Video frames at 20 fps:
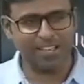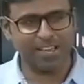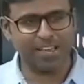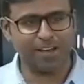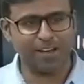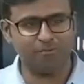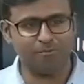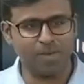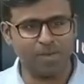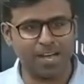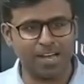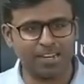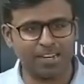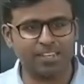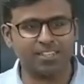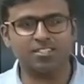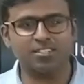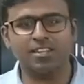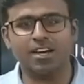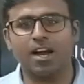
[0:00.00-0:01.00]
have
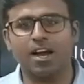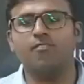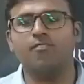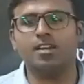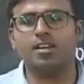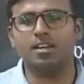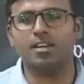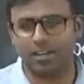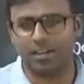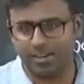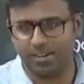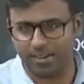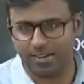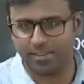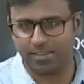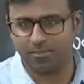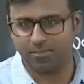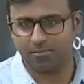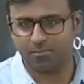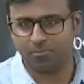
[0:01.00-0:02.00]
managed our
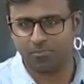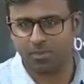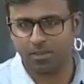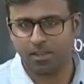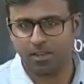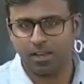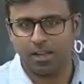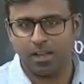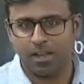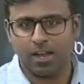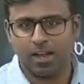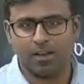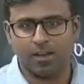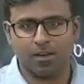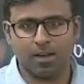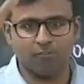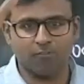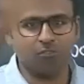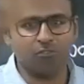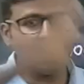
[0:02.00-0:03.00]
country.
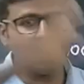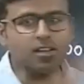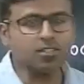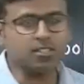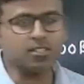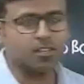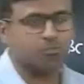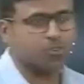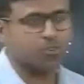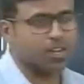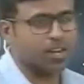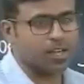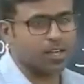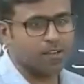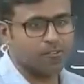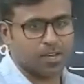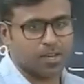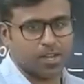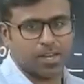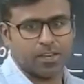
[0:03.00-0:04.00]
Philosophy, la,
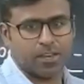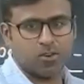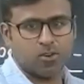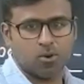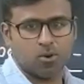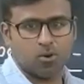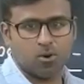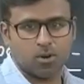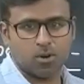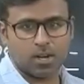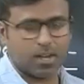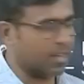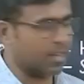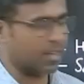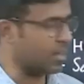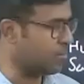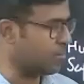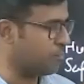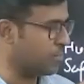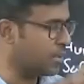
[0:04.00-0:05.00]
when I go,
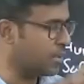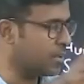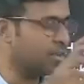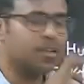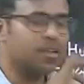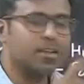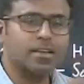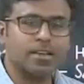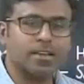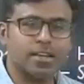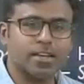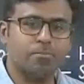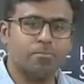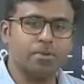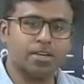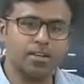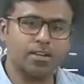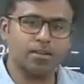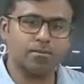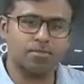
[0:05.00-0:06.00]
na, it
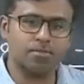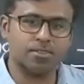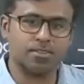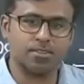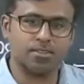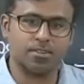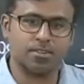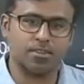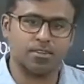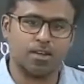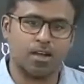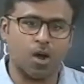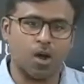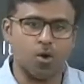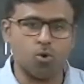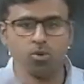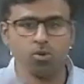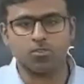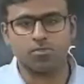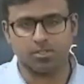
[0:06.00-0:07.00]
becomes
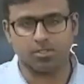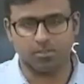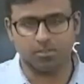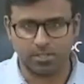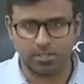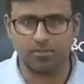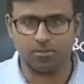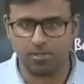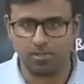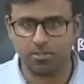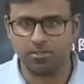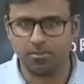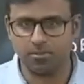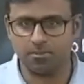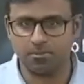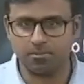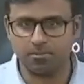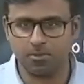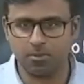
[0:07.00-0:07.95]
out of civil service. You